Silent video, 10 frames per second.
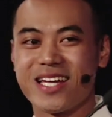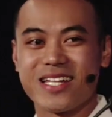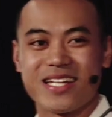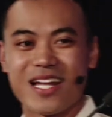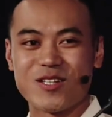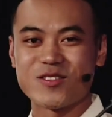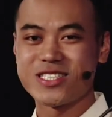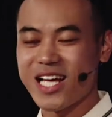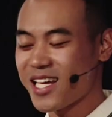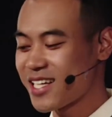Now,
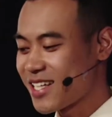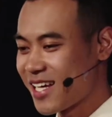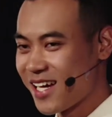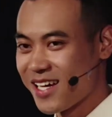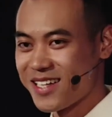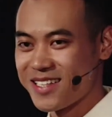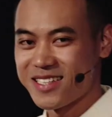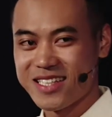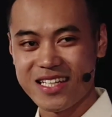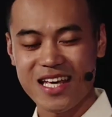Jack,
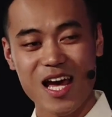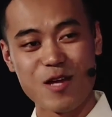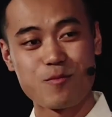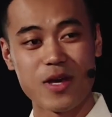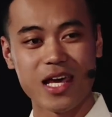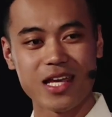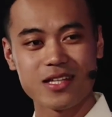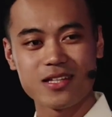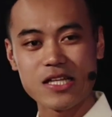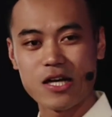he had
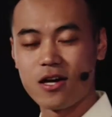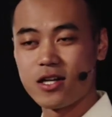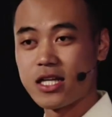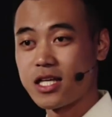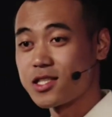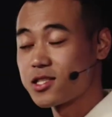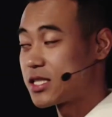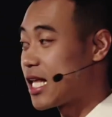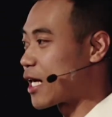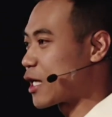pain on his
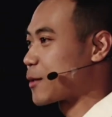leg,